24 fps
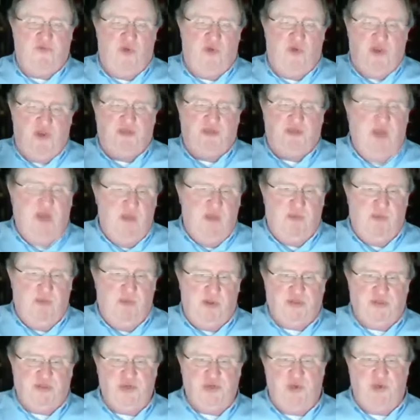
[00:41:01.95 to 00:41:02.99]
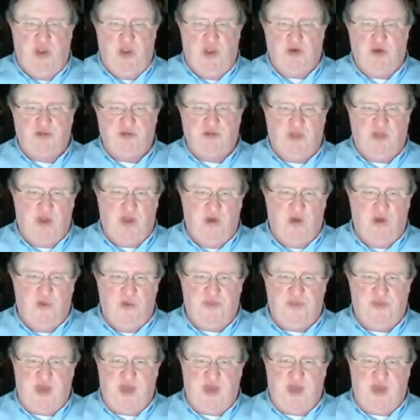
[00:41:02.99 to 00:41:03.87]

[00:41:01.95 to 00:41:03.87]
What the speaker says: for example, 2 years ago